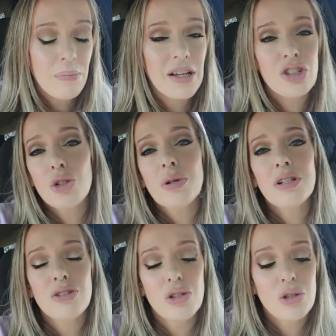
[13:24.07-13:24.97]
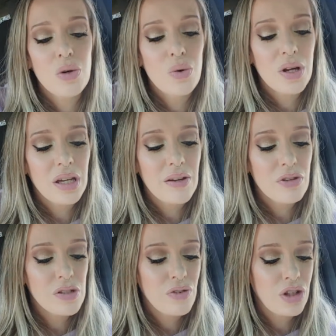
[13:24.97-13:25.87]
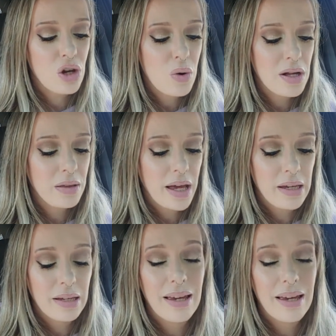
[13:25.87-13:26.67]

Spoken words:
Make sure to give this video a like.